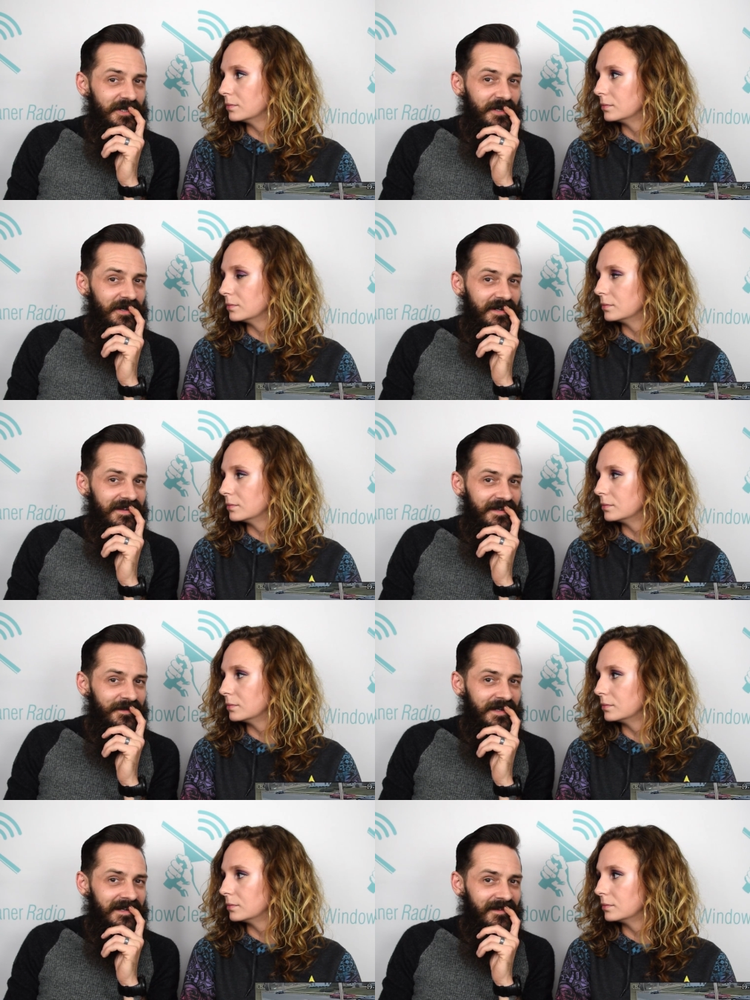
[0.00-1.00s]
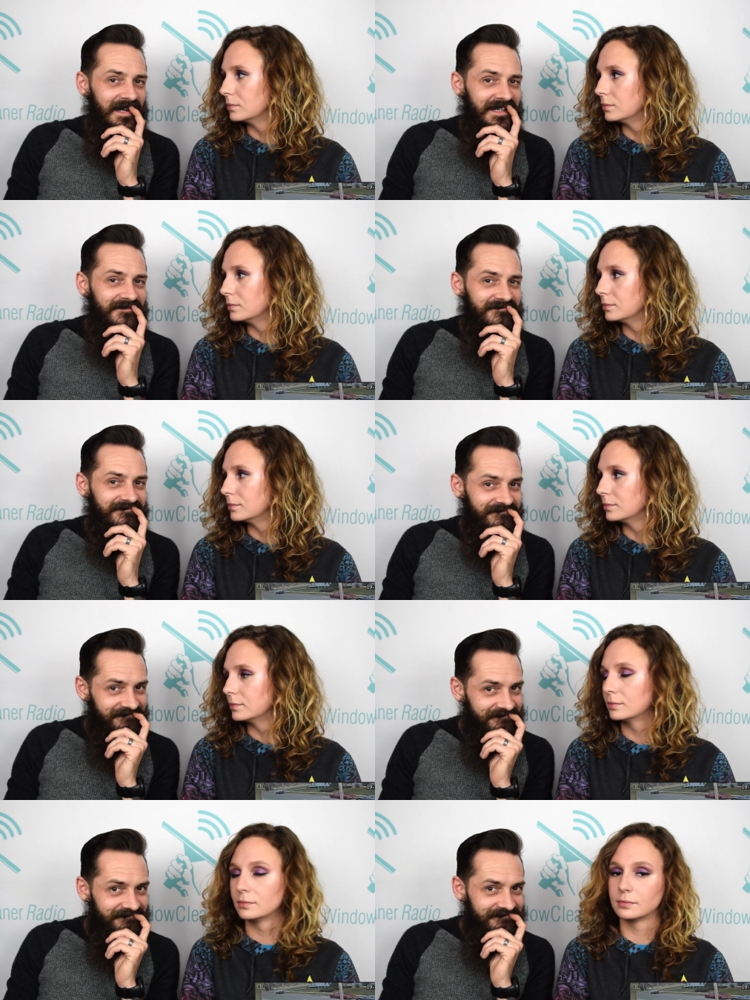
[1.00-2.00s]
Speaker 1: took the ring
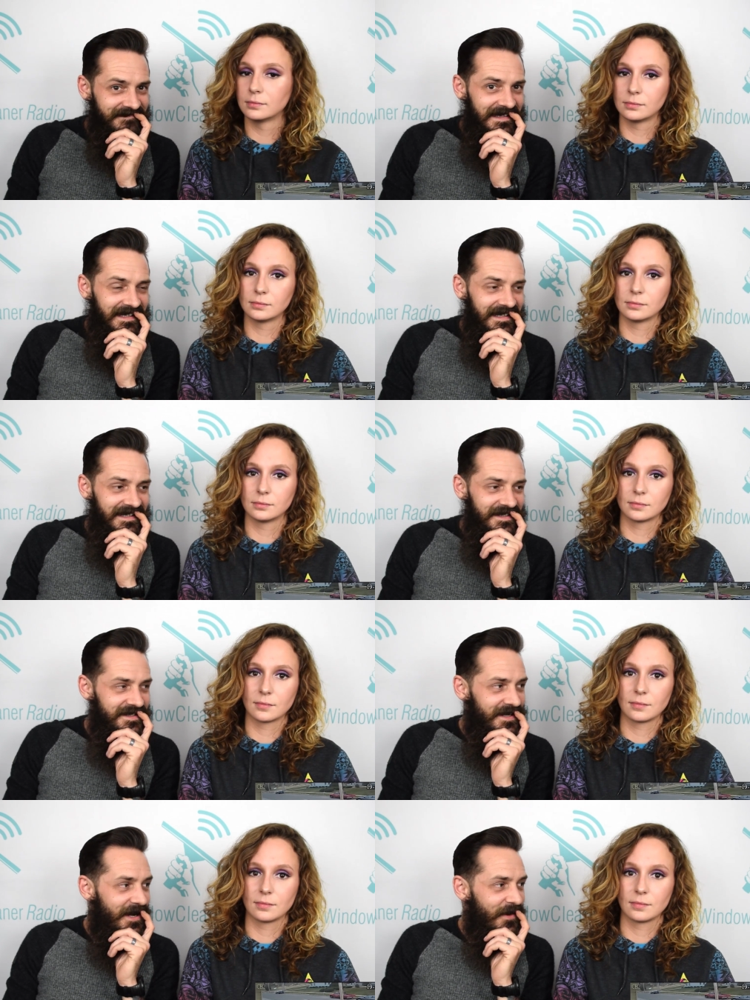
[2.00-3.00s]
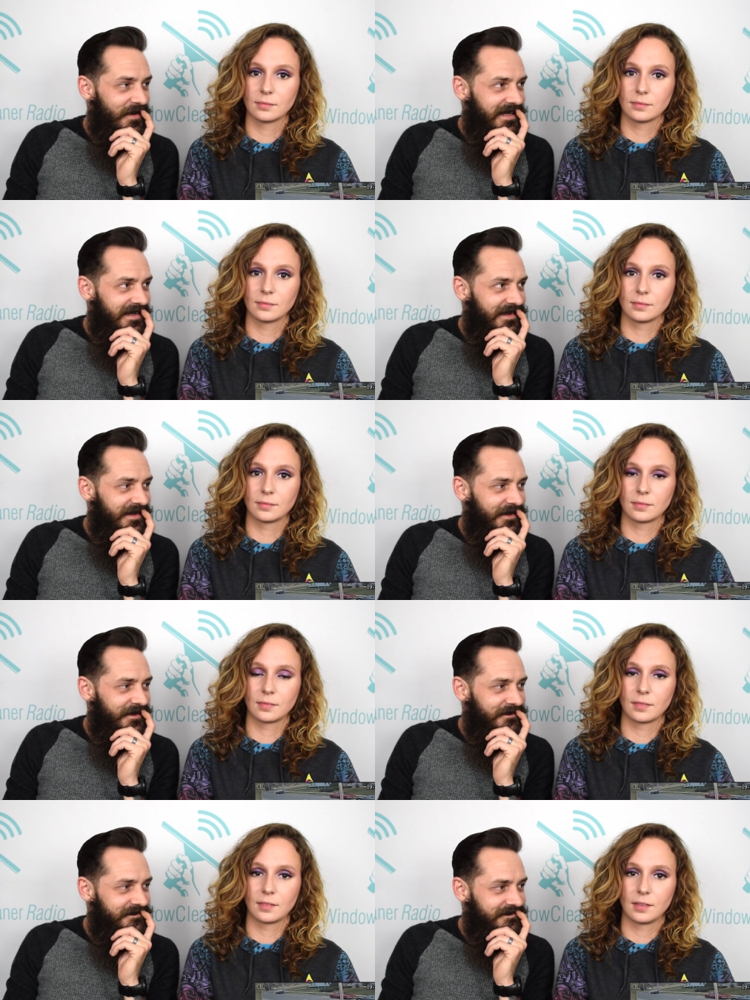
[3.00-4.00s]
light. So what do you
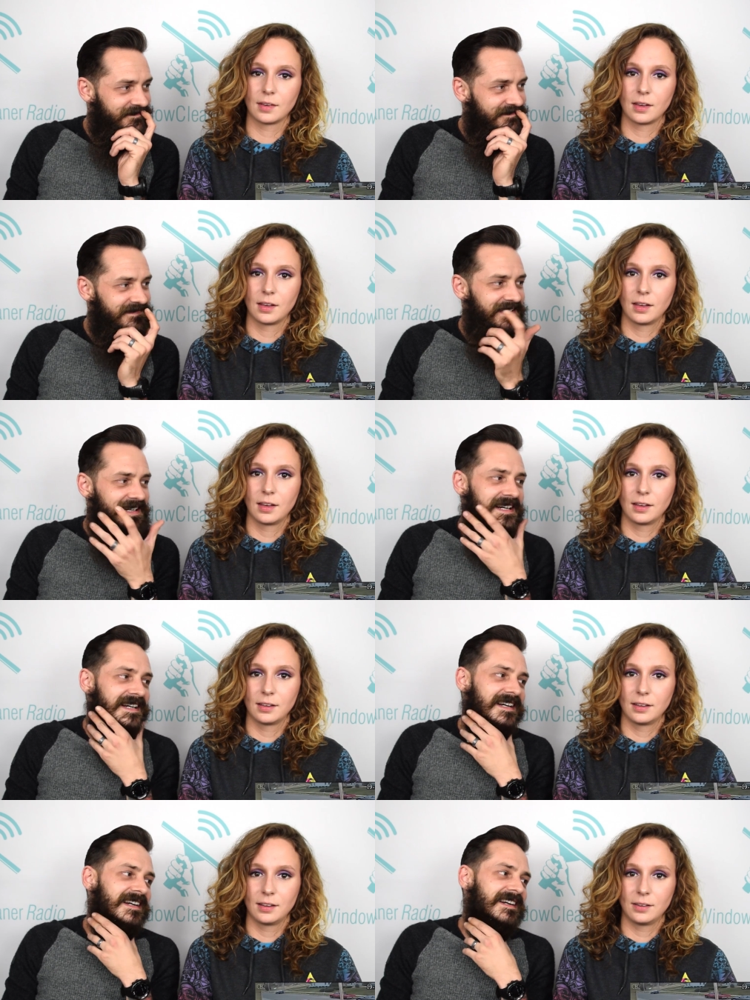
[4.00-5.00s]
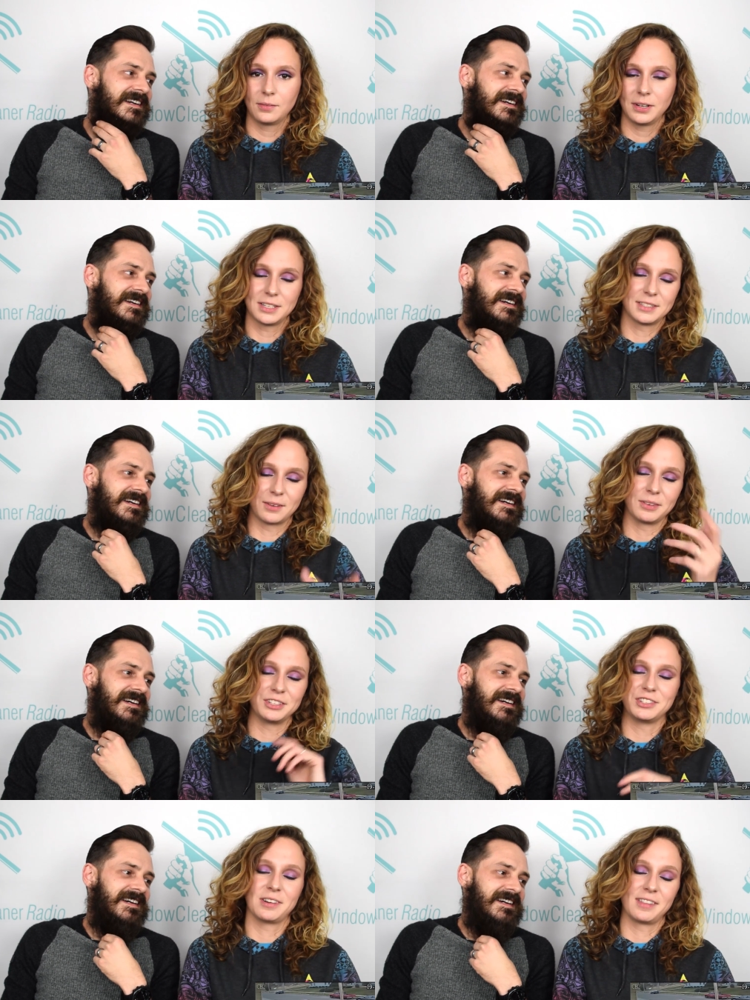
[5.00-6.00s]
do?
Speaker 2: I just thought
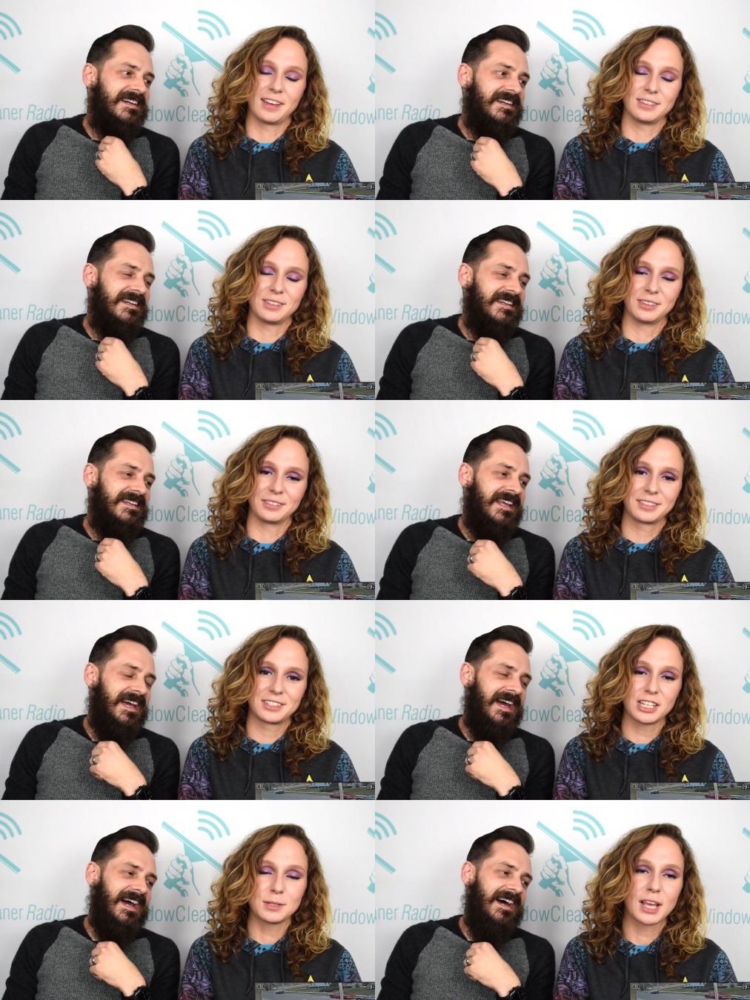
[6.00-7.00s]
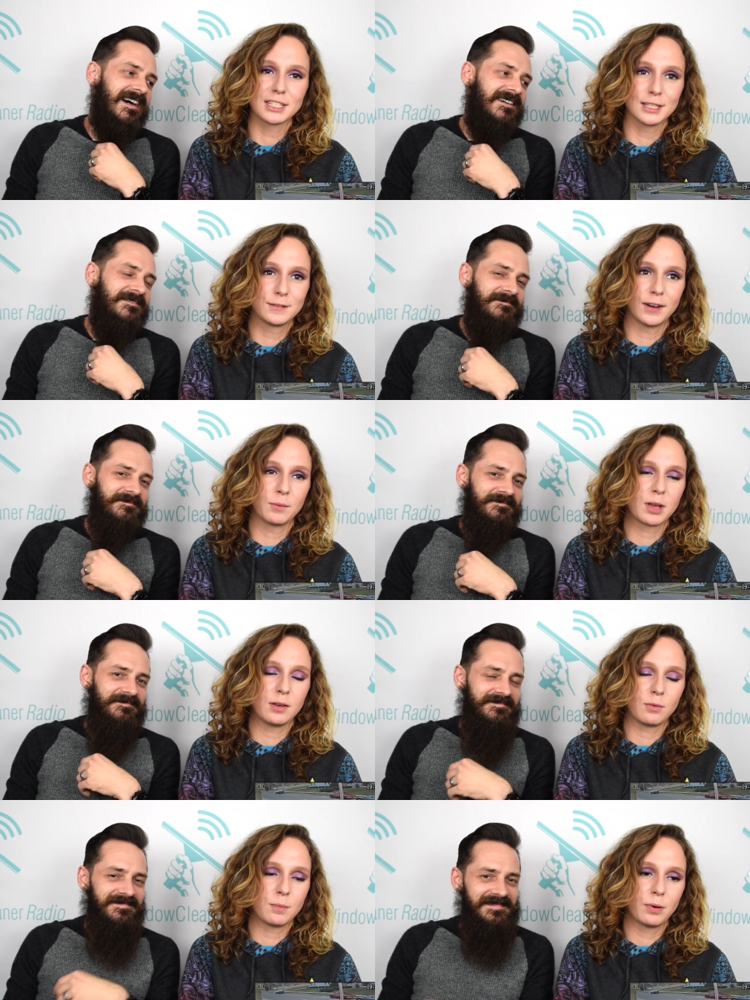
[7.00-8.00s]
we'd share that too. Yeah. Just because it's fun.
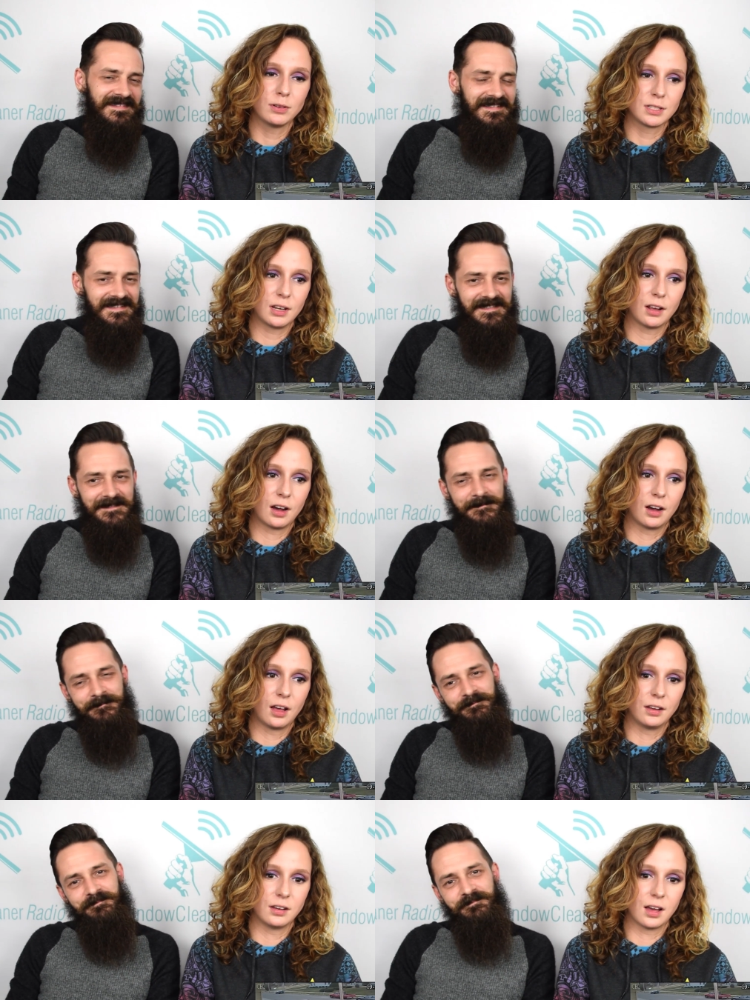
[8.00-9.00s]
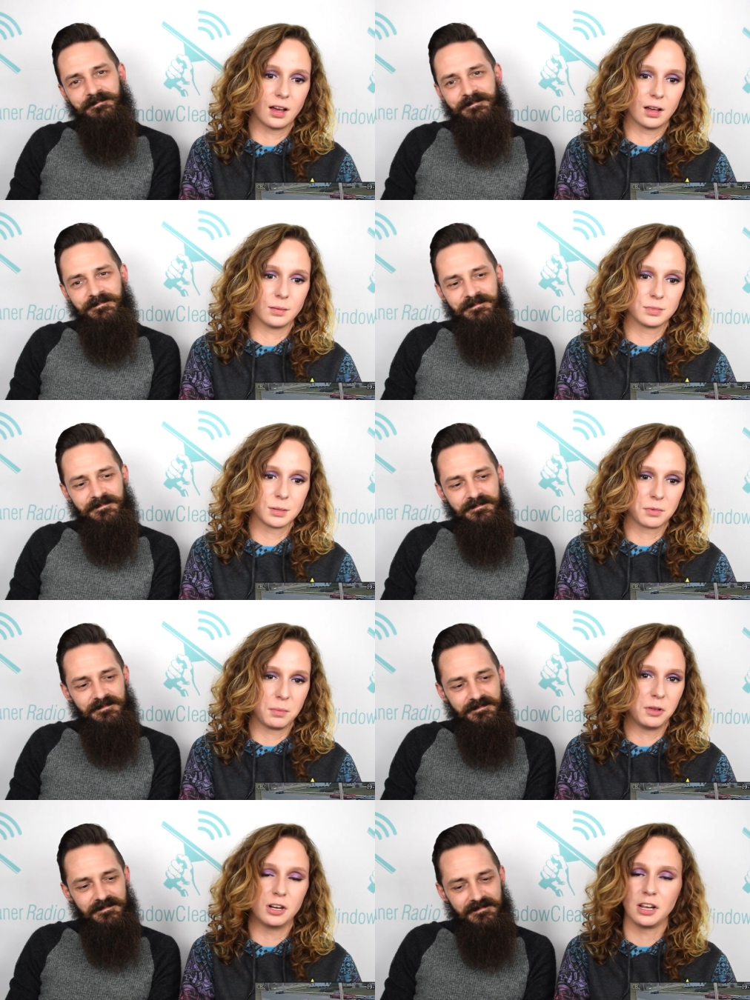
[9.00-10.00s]
We, we posted it on um, some
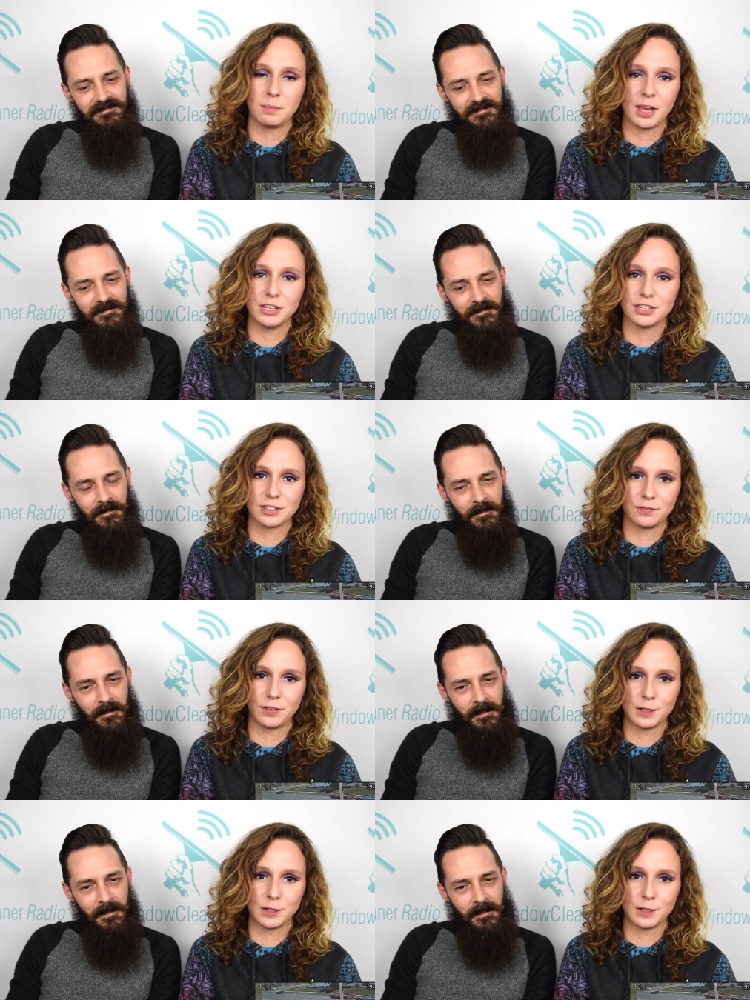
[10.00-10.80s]
community pages on